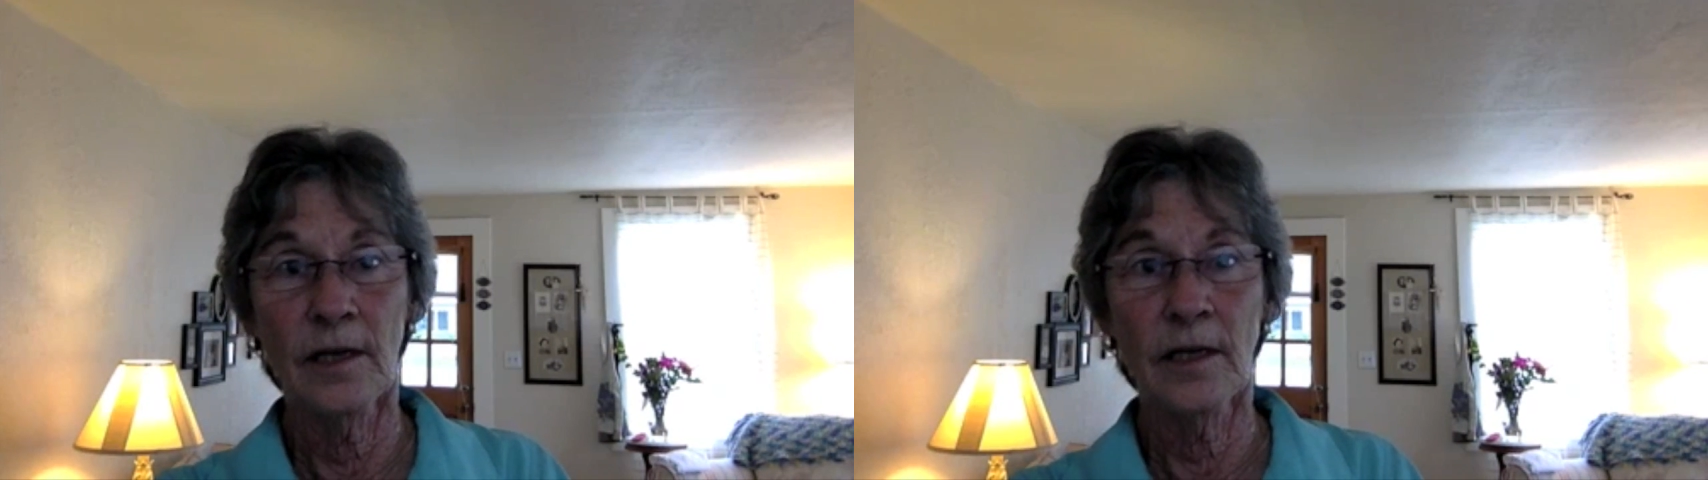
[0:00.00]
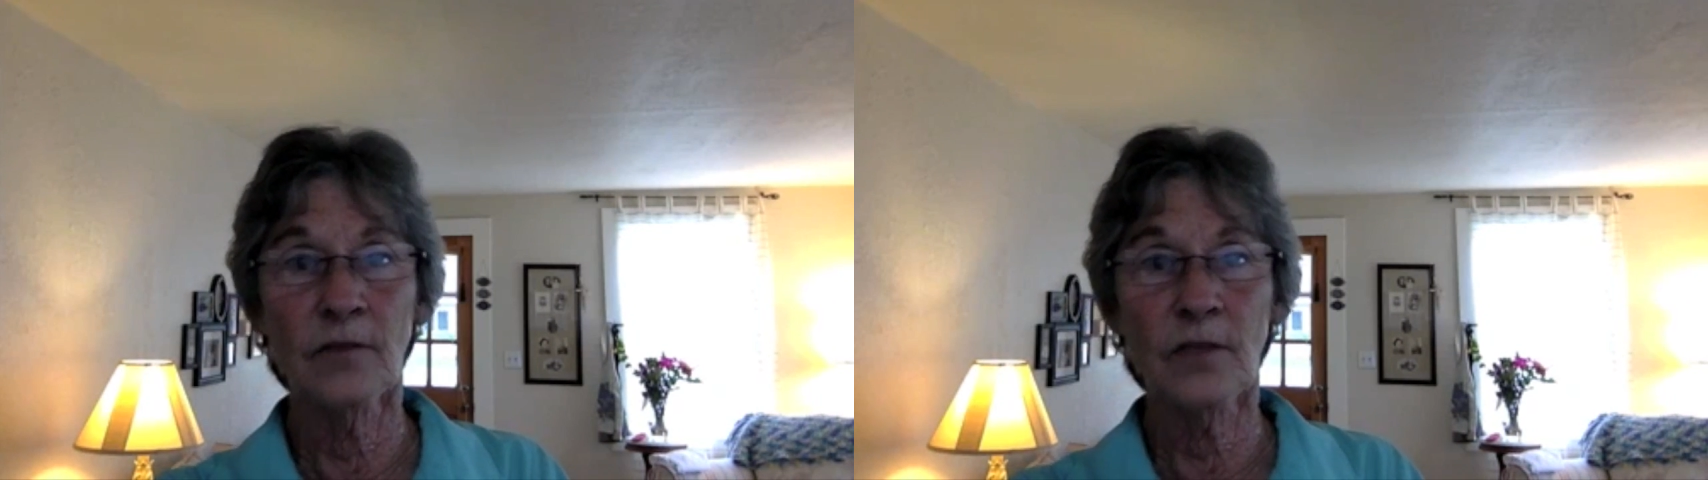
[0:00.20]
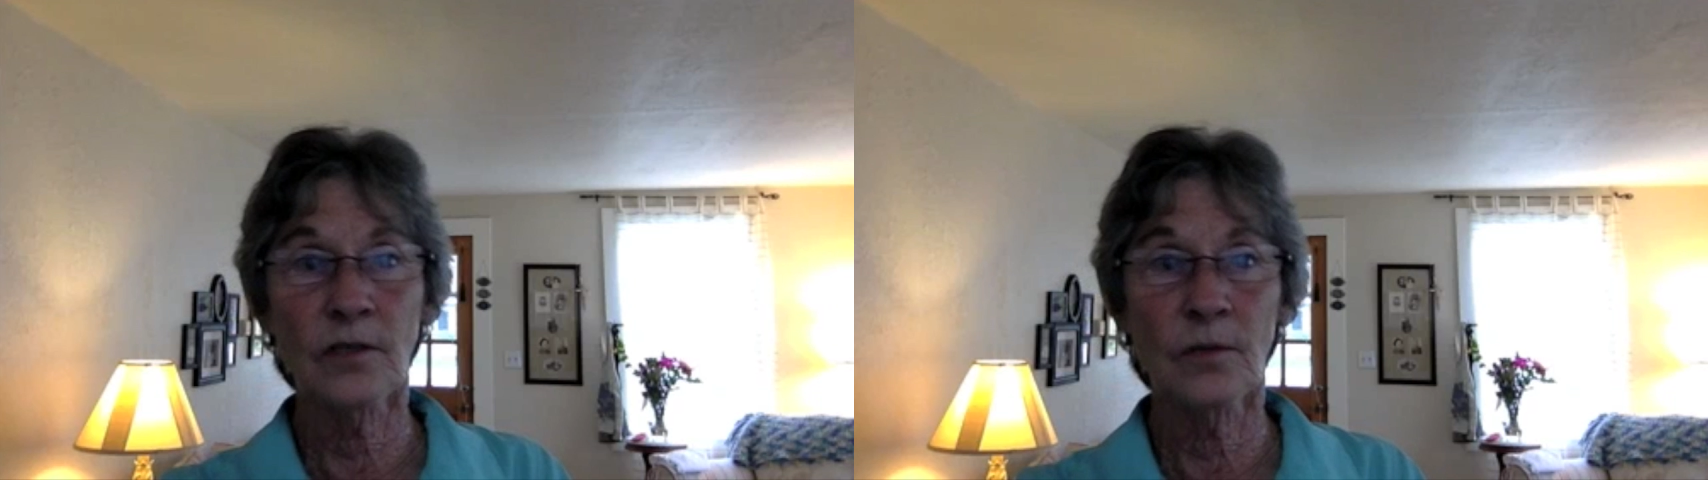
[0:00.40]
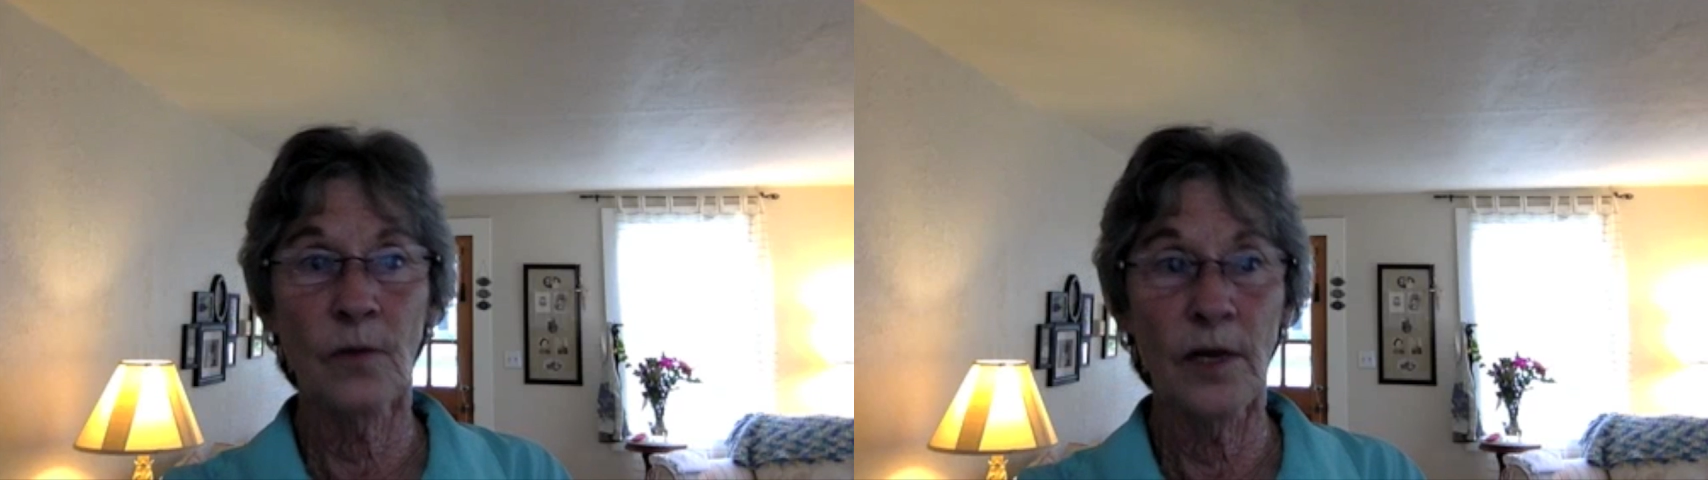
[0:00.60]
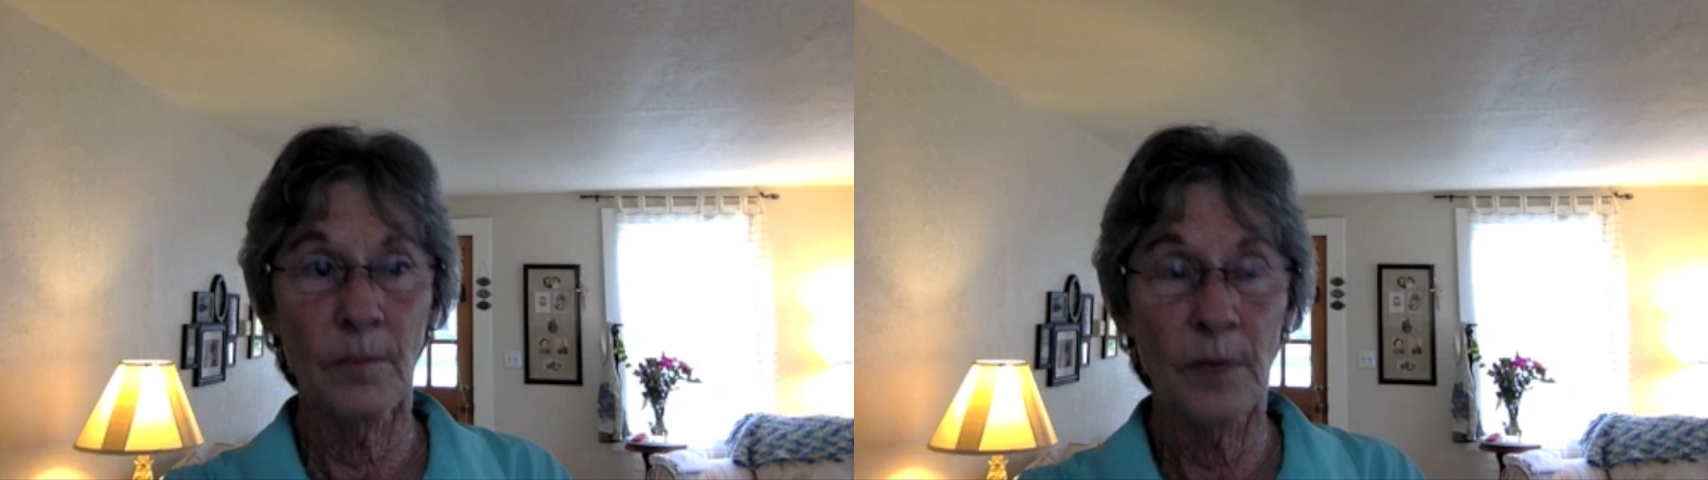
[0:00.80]
gives us a
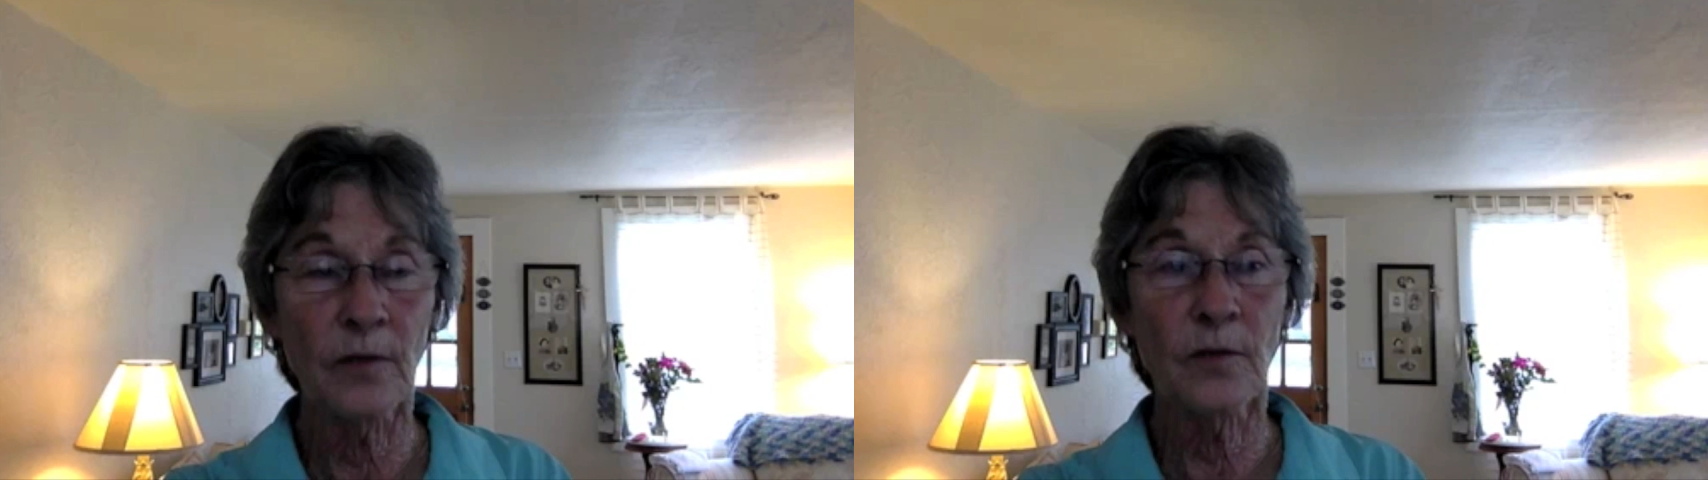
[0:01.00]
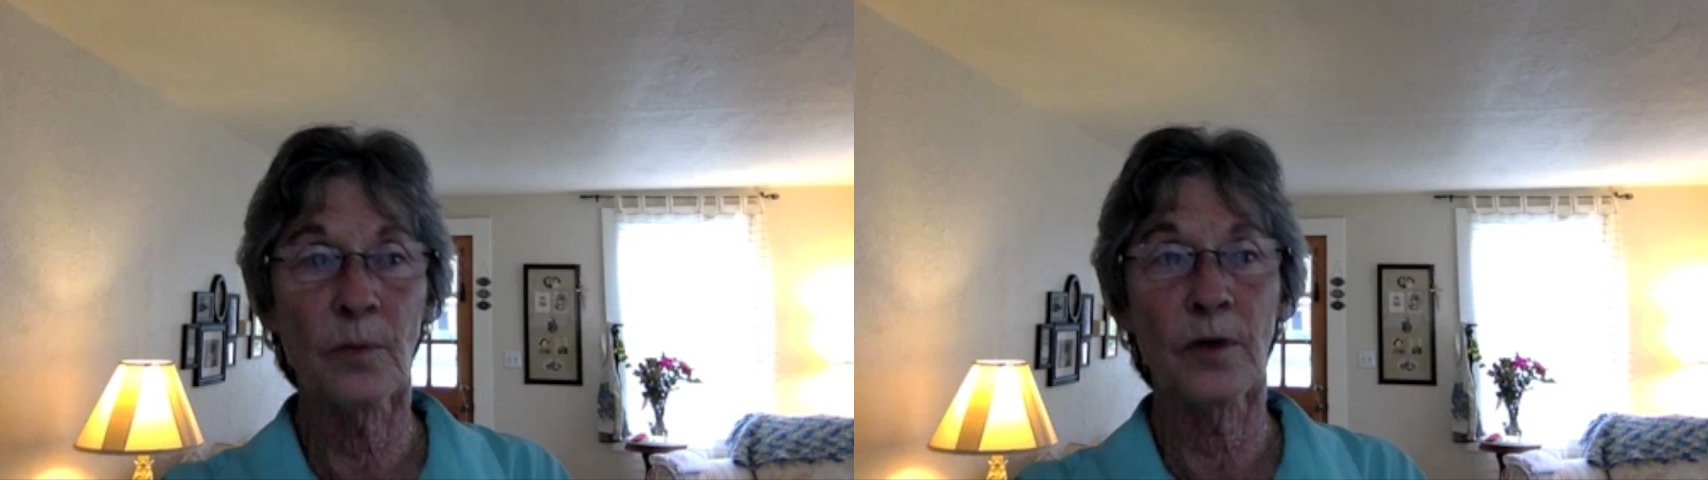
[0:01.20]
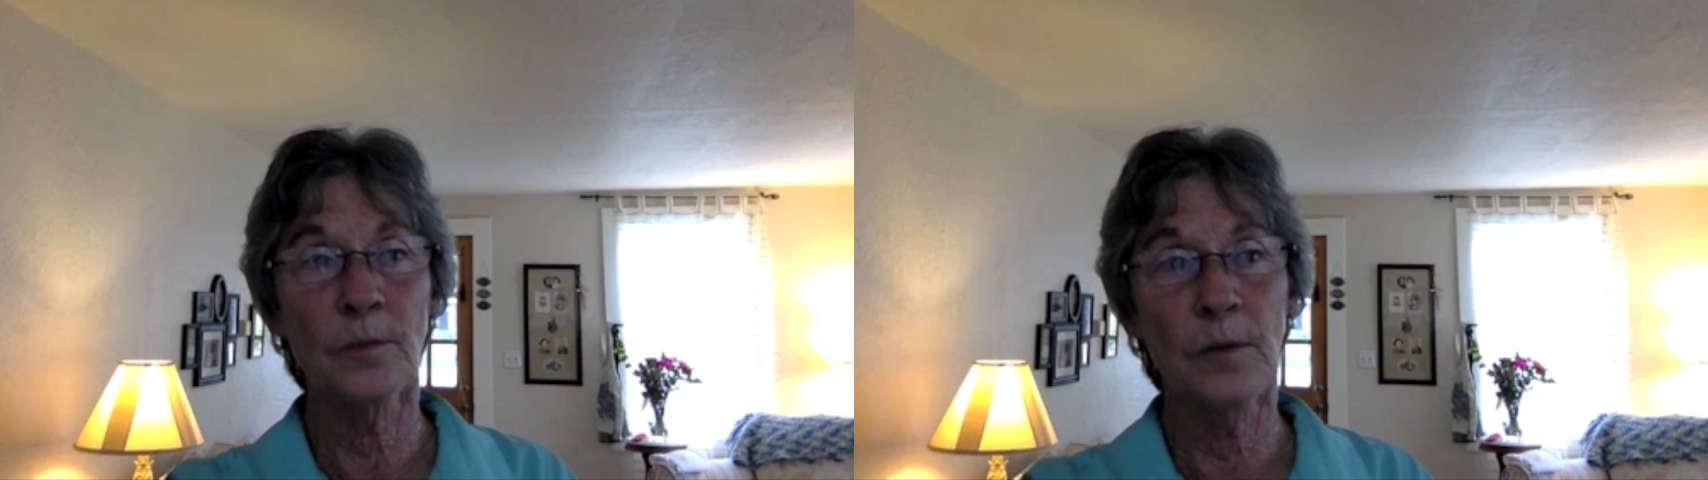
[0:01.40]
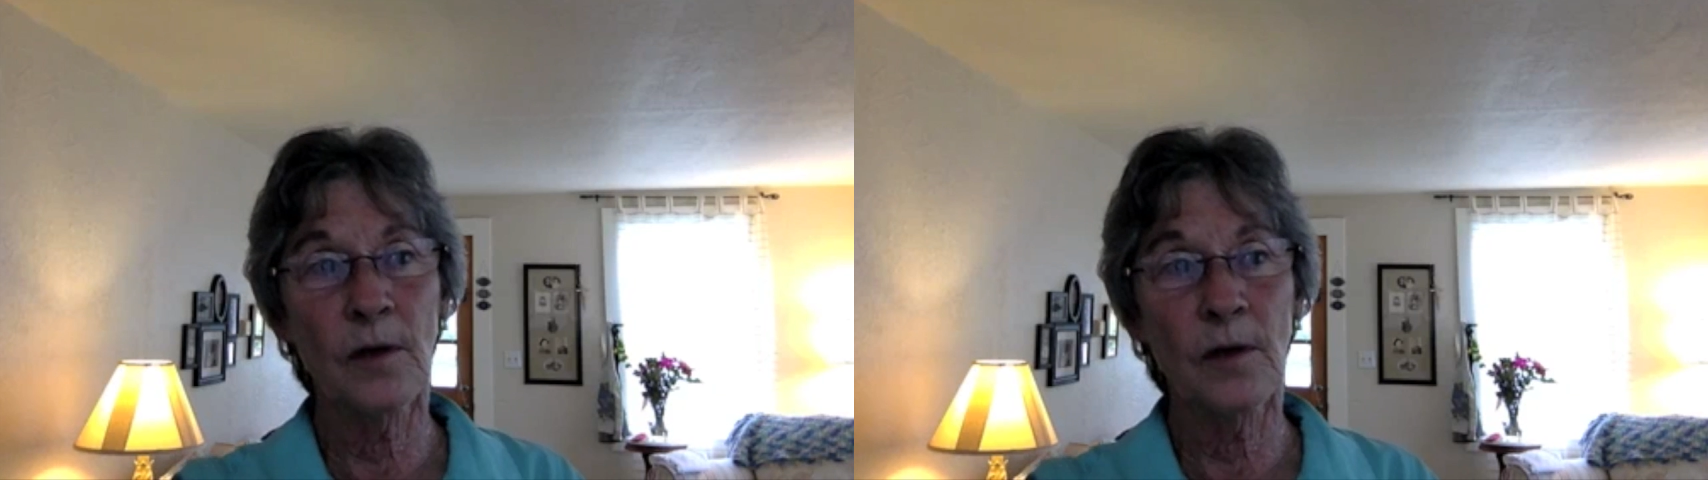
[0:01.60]
way to build the bridge.